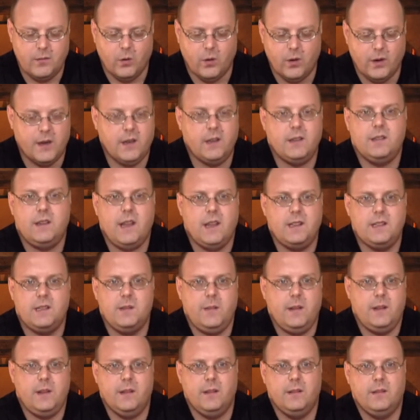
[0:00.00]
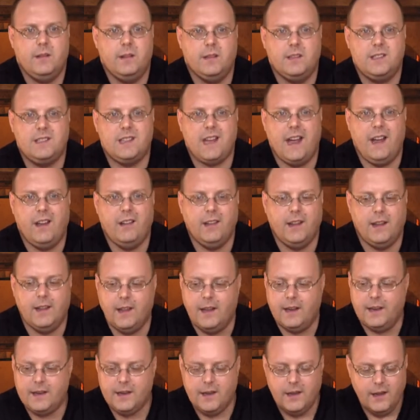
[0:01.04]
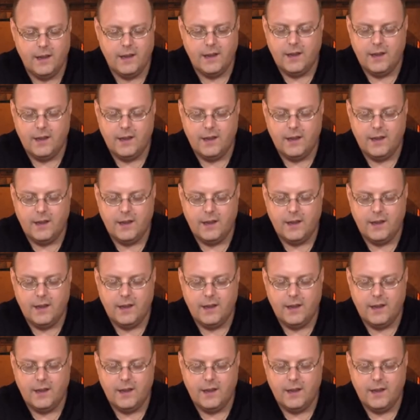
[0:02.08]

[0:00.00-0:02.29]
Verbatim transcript: Oregon tends to be the, the style I like.